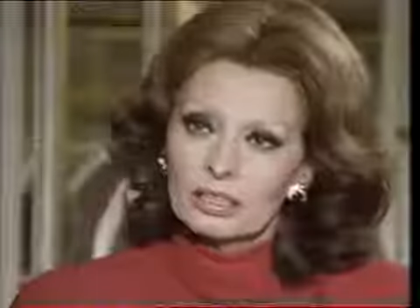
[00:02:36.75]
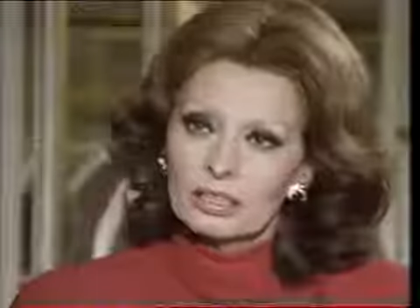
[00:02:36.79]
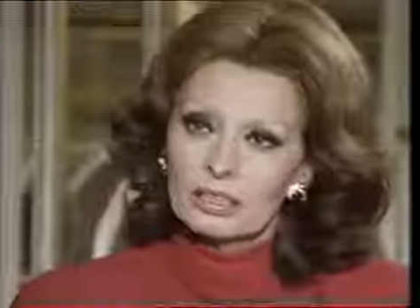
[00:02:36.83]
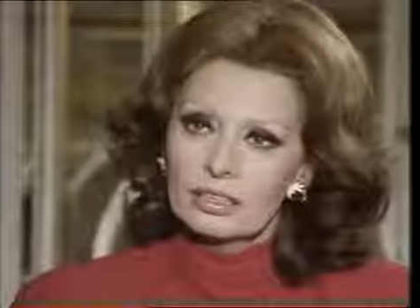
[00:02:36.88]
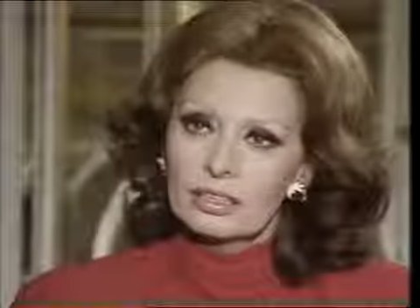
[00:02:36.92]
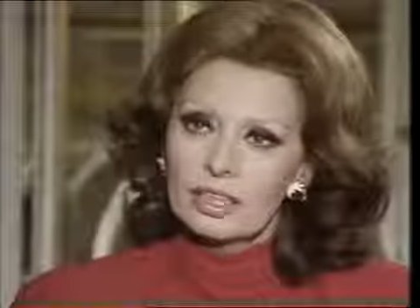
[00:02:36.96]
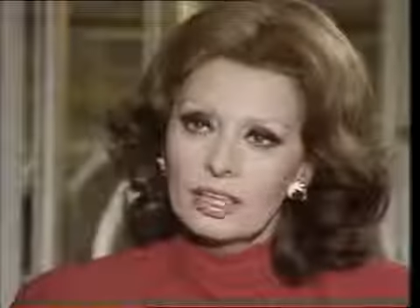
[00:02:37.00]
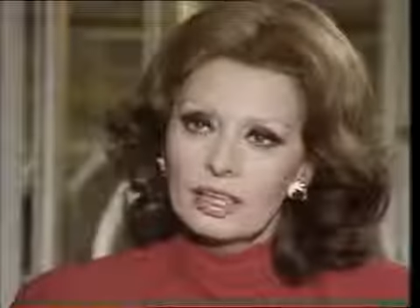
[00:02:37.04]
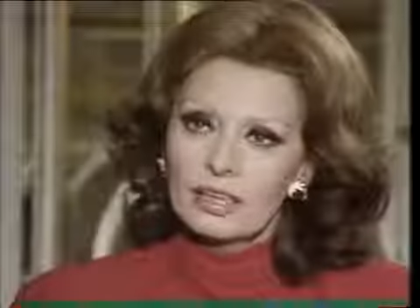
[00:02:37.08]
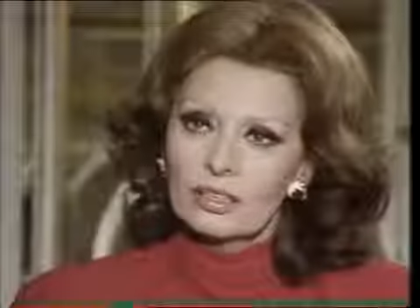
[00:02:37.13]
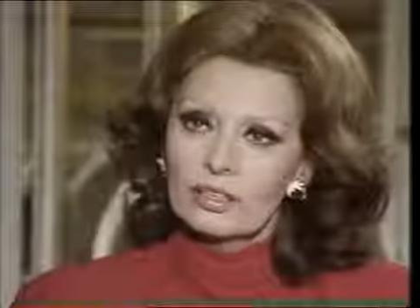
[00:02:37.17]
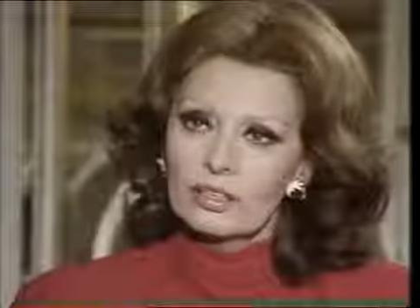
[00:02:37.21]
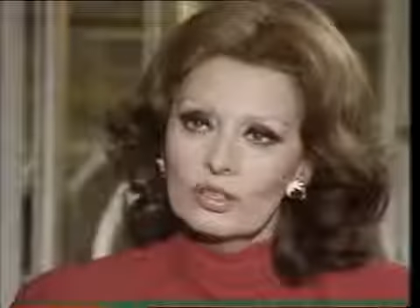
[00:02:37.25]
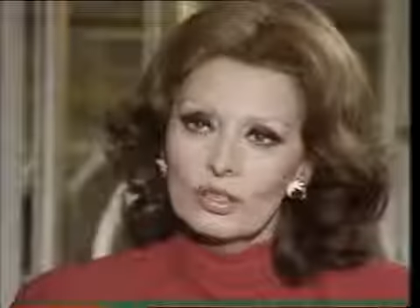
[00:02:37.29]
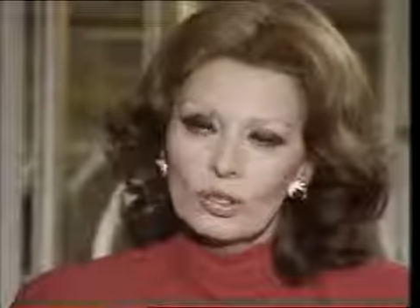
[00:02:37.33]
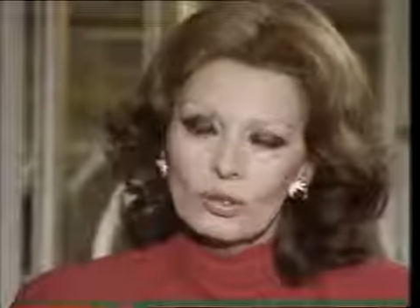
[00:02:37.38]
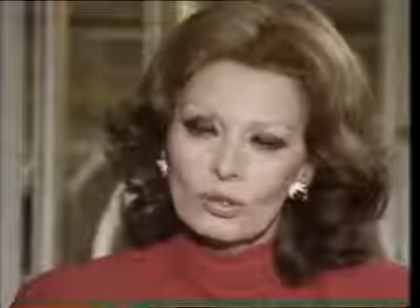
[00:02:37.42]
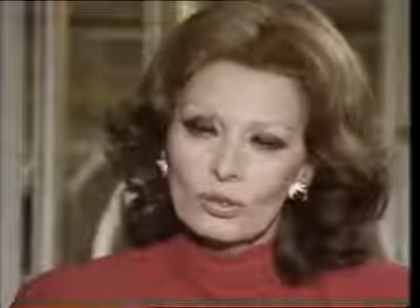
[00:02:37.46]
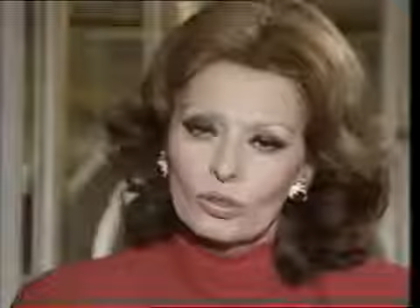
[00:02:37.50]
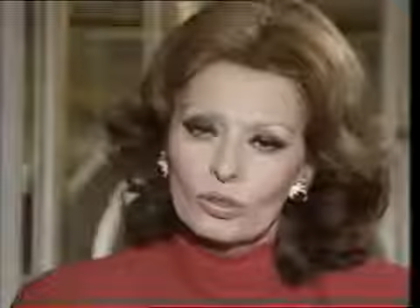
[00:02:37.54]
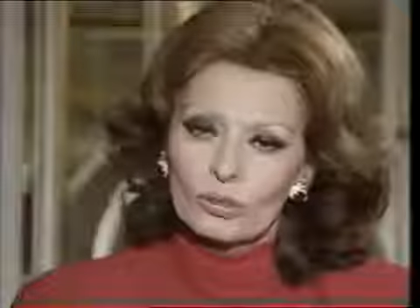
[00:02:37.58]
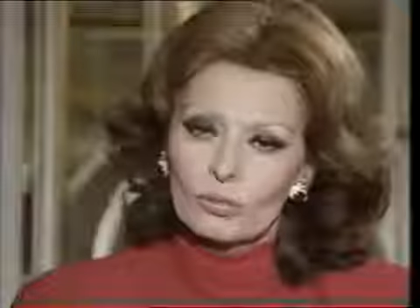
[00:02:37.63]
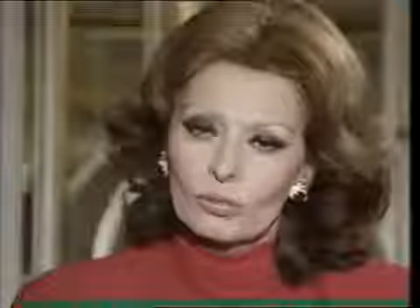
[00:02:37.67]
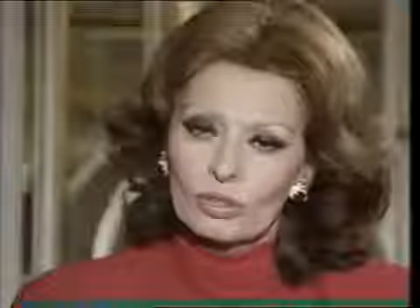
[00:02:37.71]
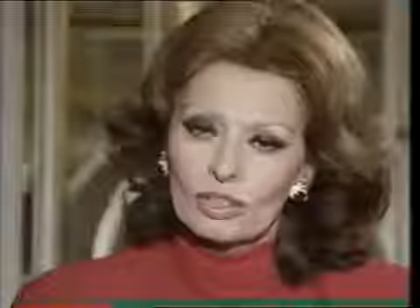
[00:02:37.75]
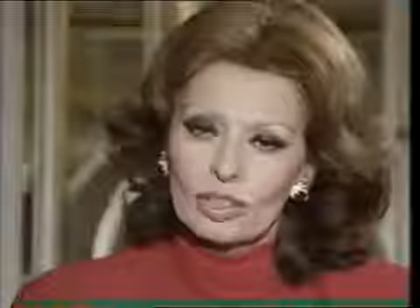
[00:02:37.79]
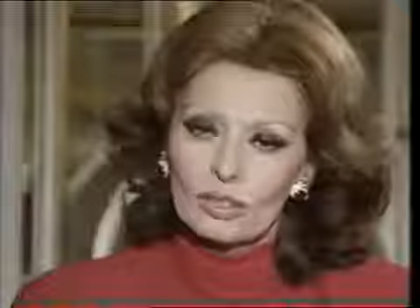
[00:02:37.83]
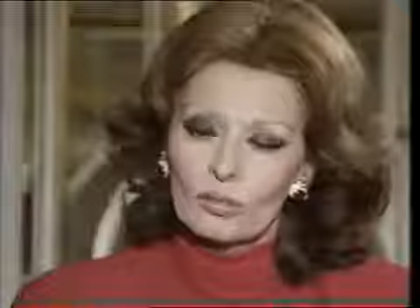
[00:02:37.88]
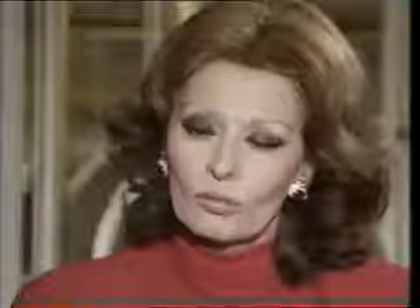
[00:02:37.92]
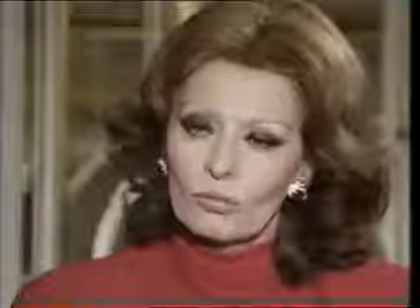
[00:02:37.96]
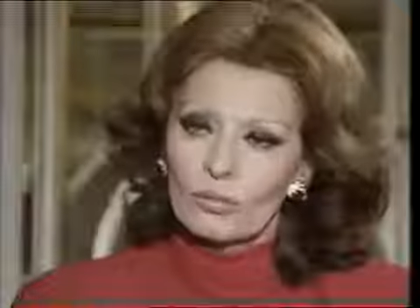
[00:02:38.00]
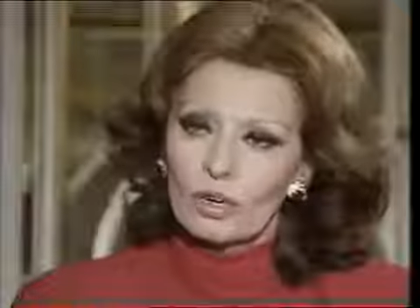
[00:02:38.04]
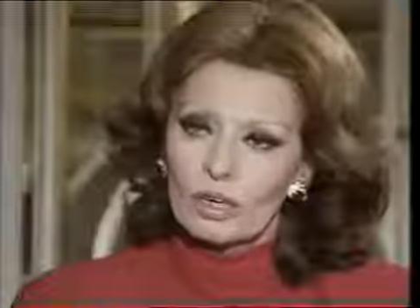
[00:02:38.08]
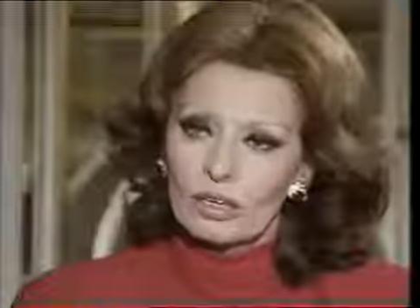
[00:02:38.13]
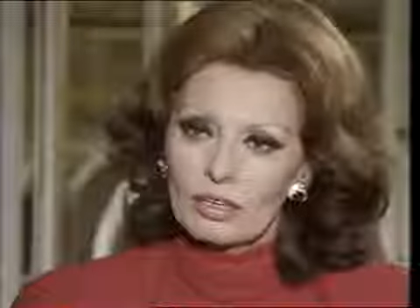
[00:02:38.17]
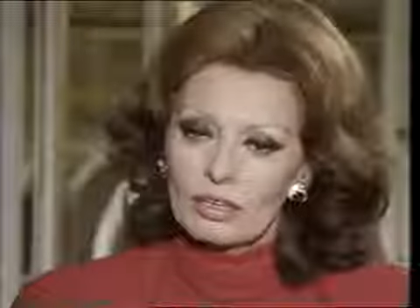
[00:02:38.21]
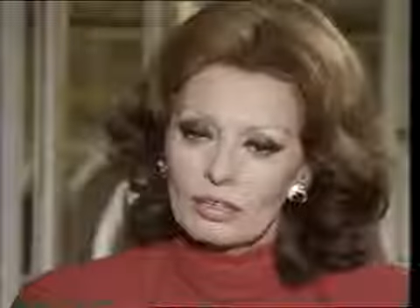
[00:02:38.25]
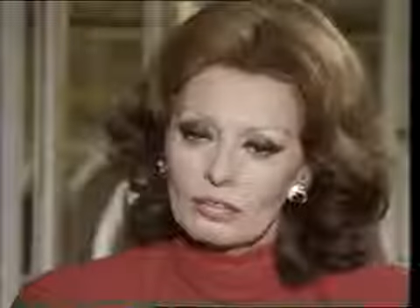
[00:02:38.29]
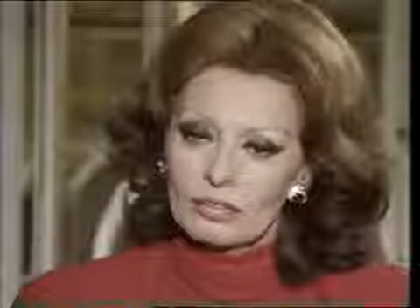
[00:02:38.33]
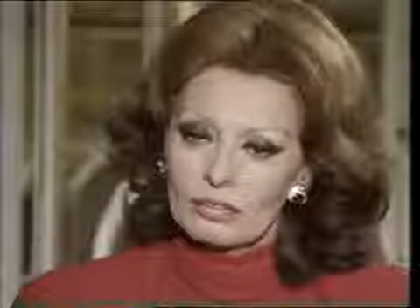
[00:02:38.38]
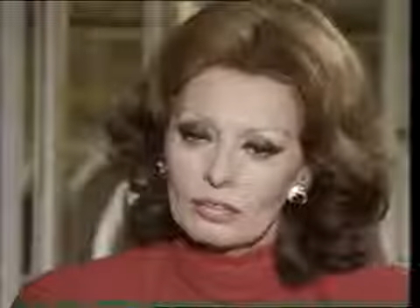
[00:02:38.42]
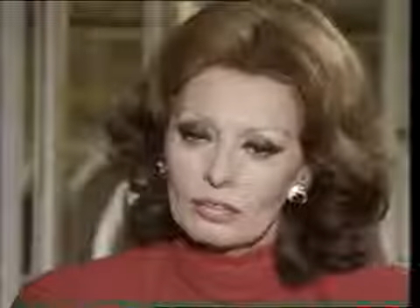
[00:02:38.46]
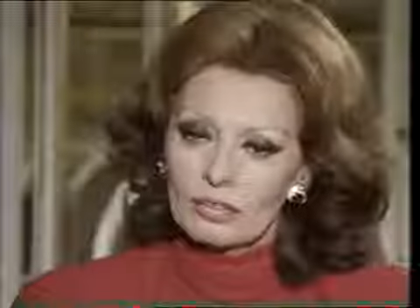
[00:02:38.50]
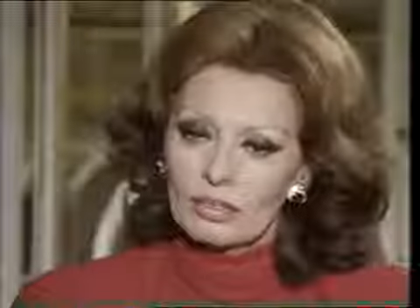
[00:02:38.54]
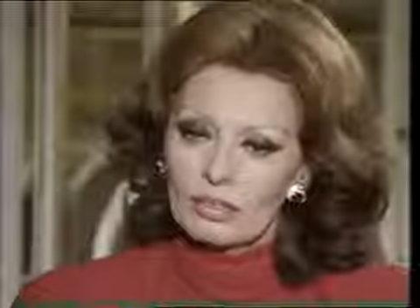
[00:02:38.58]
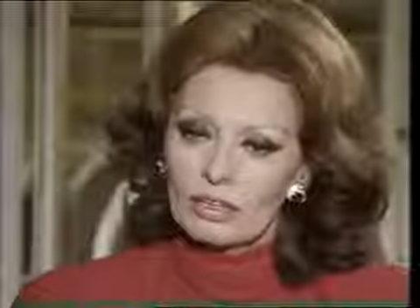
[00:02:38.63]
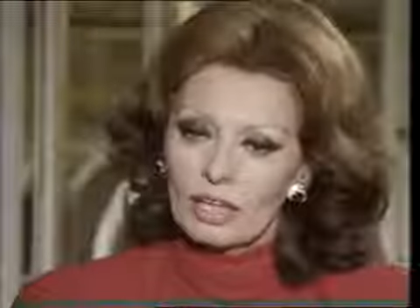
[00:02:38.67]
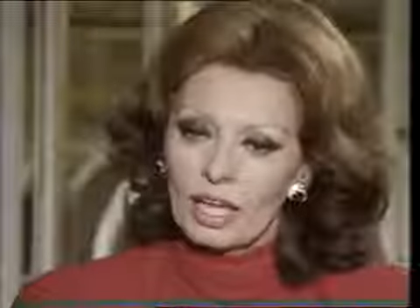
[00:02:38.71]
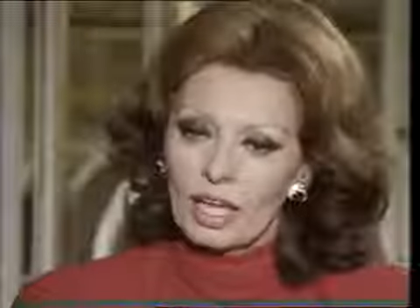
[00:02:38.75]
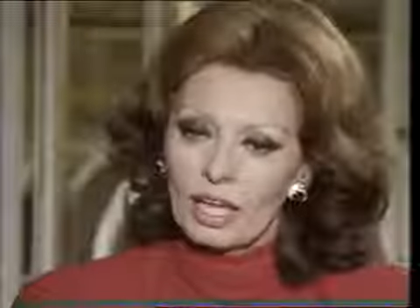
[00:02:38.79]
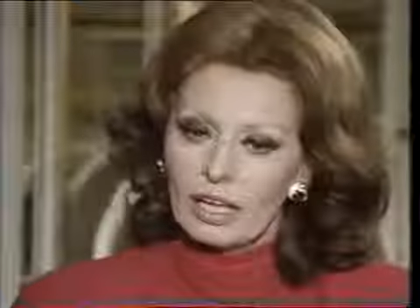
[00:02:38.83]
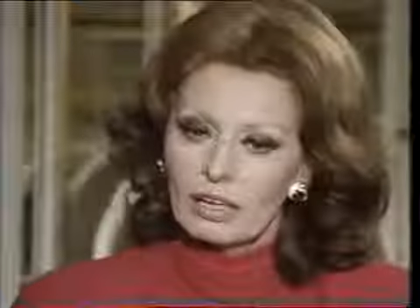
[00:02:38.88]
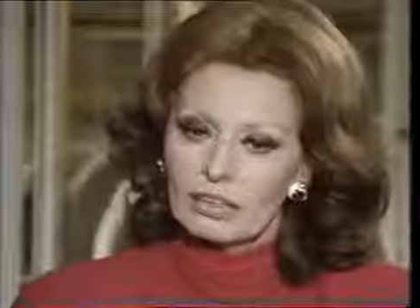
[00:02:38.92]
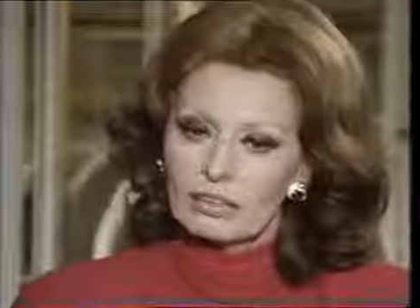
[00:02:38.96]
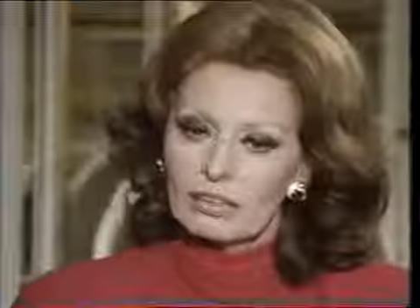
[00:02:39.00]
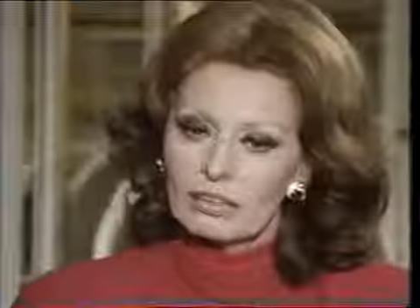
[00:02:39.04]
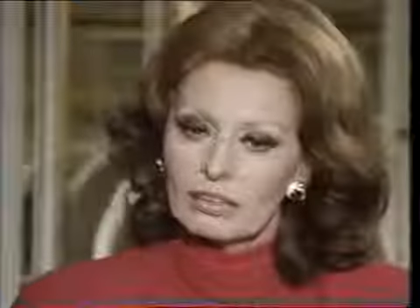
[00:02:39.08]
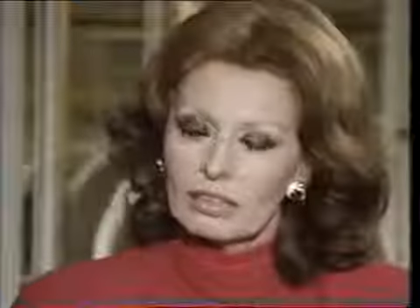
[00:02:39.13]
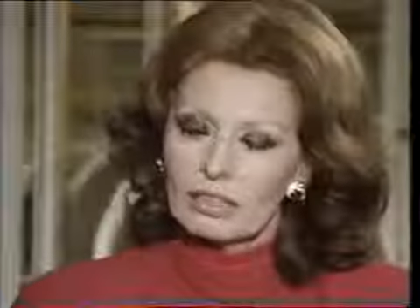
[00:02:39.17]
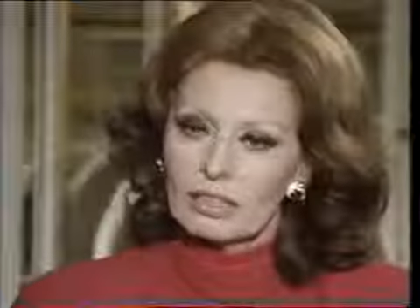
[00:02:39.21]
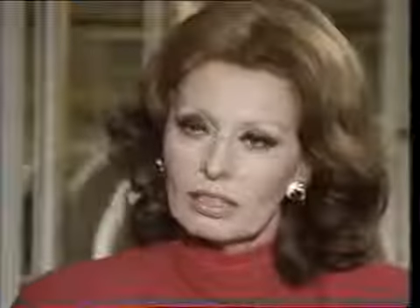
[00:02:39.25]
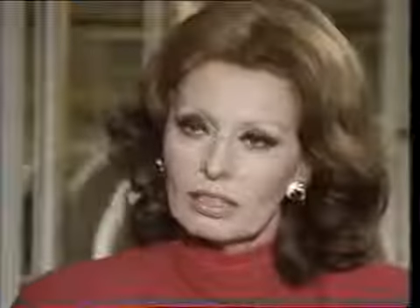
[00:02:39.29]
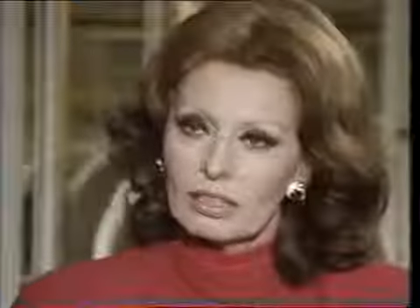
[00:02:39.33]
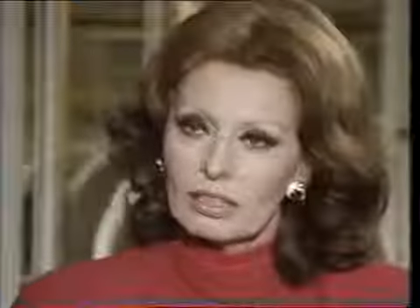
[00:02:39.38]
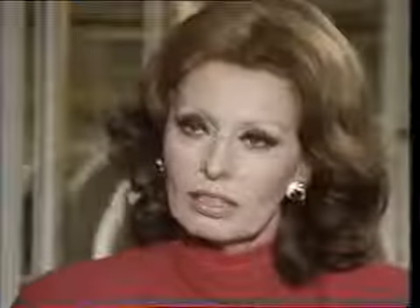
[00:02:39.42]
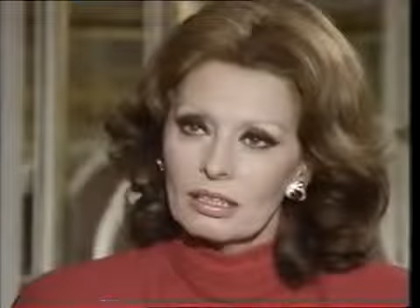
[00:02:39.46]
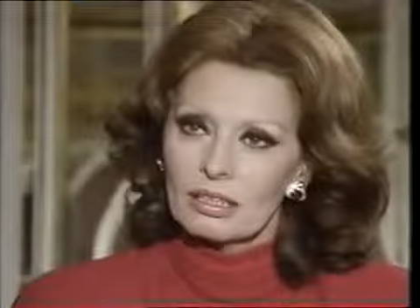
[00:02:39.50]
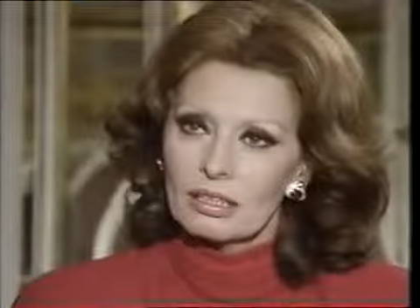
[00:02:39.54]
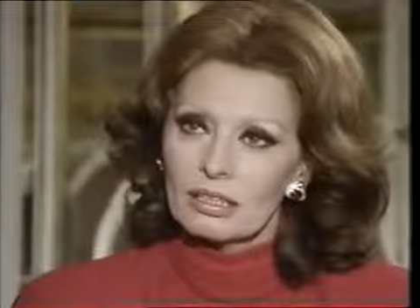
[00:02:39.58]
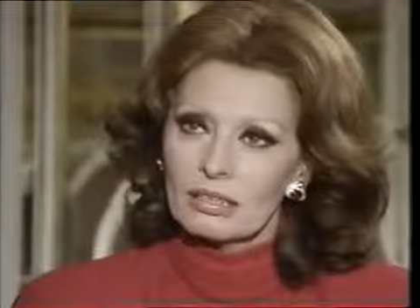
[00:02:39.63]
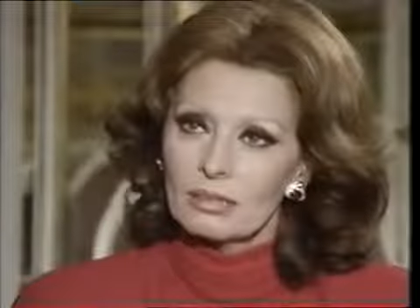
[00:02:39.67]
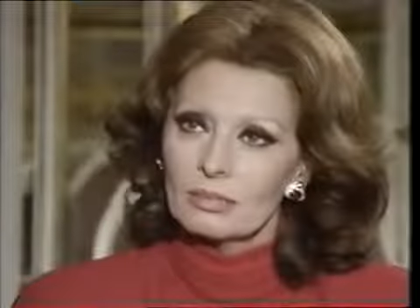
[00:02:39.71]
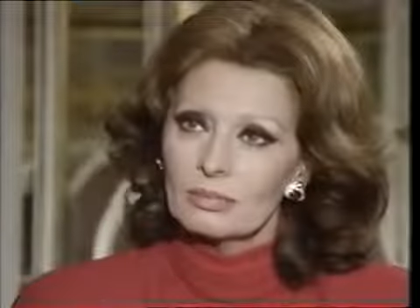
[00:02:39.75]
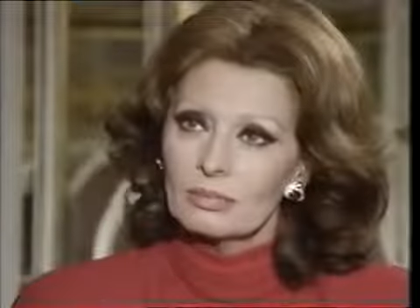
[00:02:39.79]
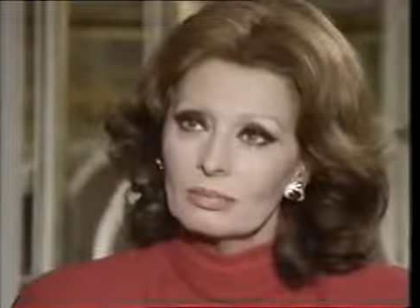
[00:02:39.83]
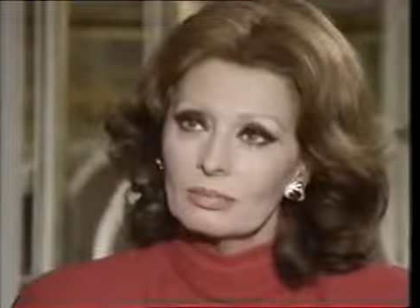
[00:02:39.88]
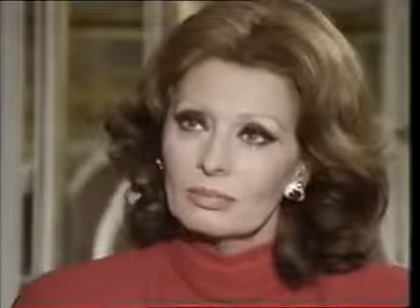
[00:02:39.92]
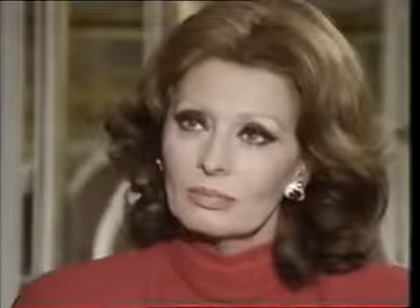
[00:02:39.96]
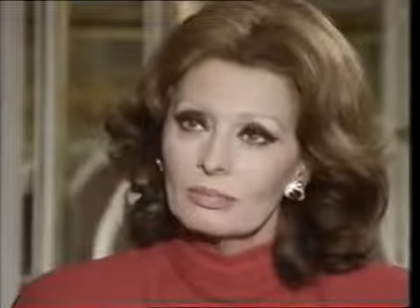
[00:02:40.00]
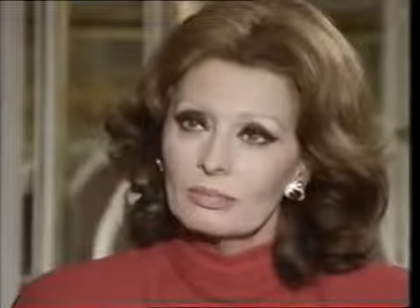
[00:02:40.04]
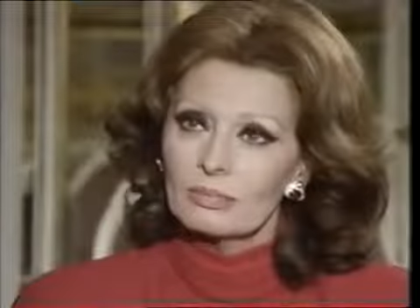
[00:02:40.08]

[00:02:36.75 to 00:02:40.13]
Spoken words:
They are adorable, they are wonderful, and